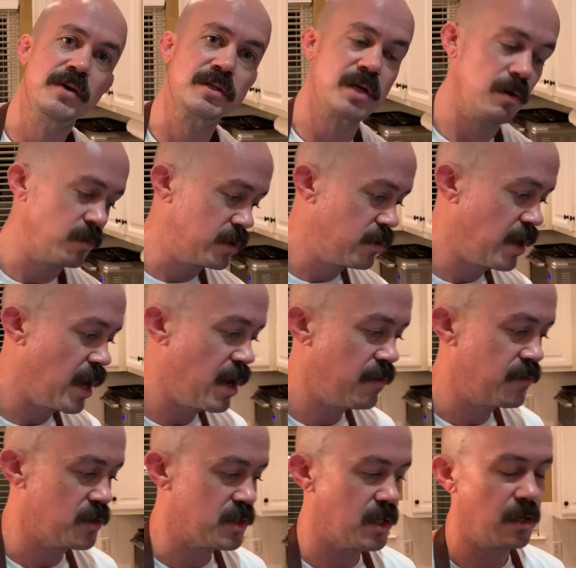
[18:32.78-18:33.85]
is that when you have
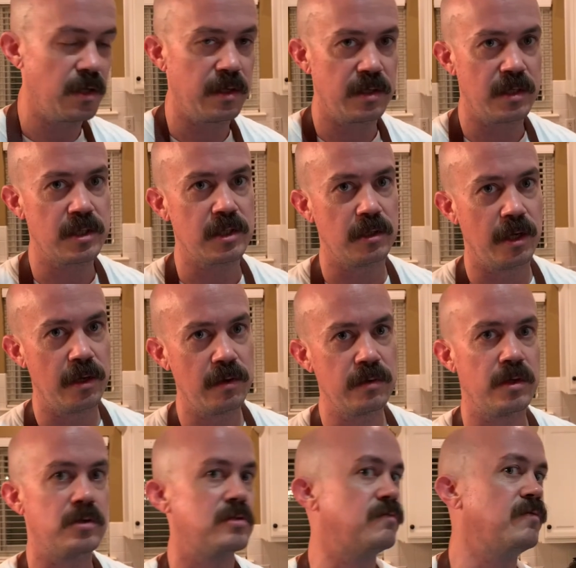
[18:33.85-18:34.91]
your skillet this low,
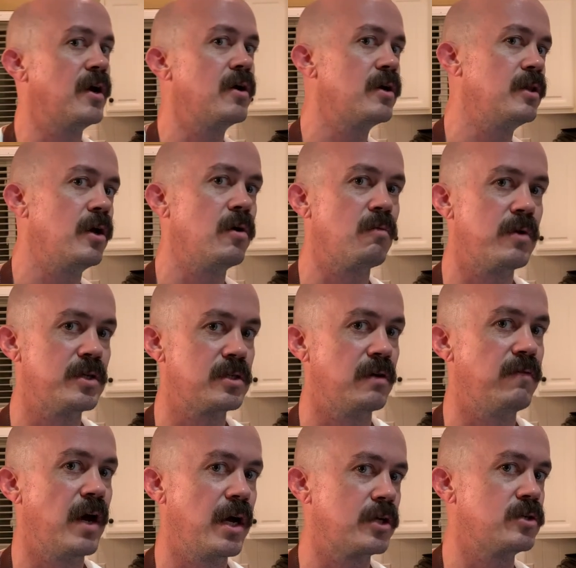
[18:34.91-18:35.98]
there's very low risk
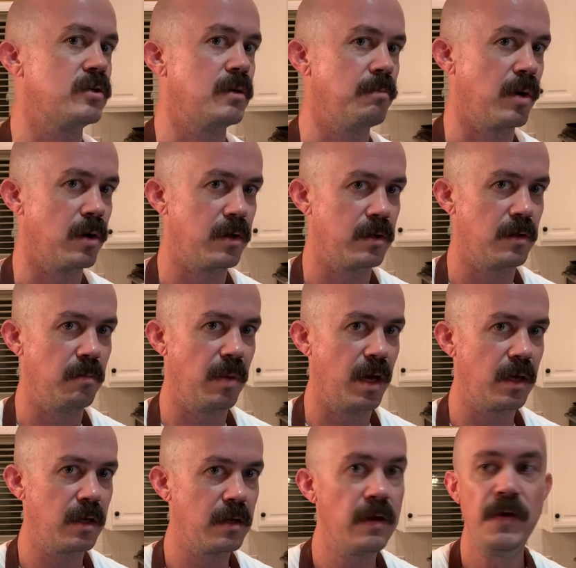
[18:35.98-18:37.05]
of actually burning the
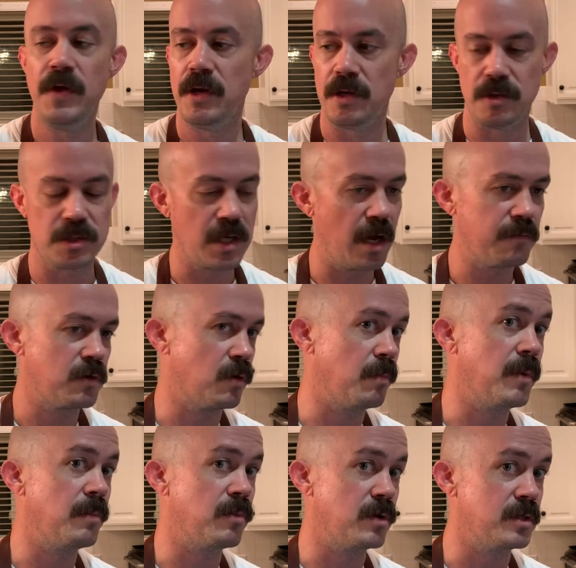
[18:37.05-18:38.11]
bacon. You just have to
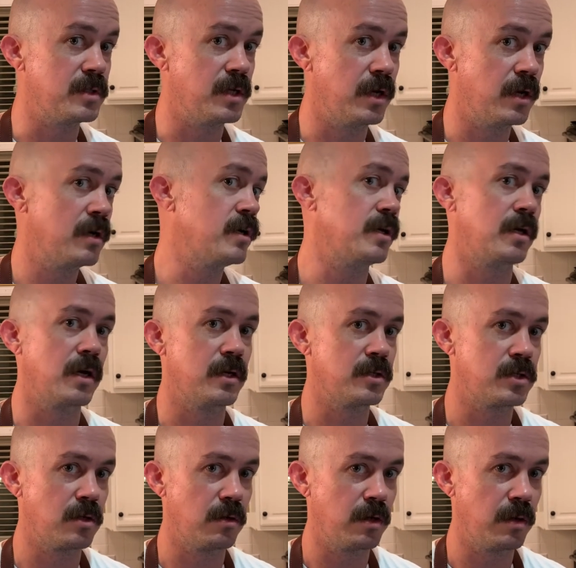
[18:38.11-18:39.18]
remember it's there and you gotta
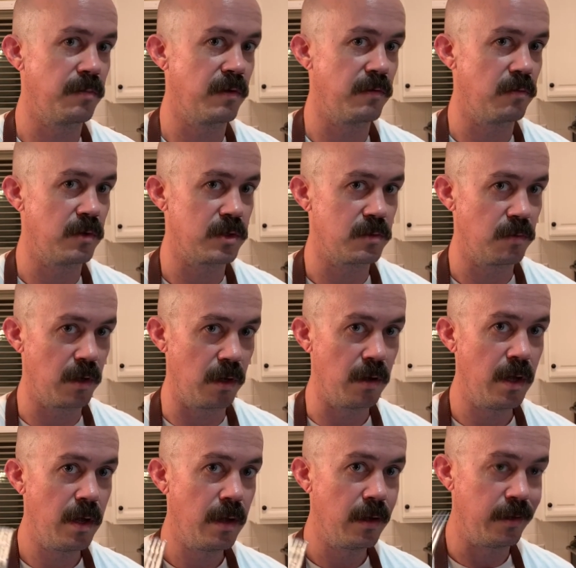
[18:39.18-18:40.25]
stir it up every once in a
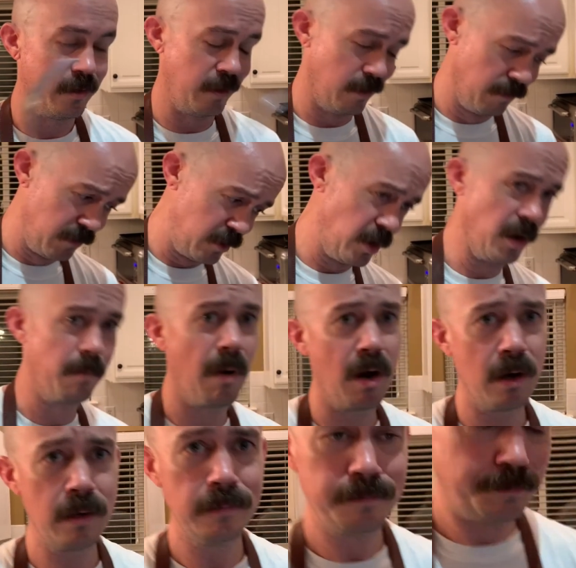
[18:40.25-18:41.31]
while. Dunbar.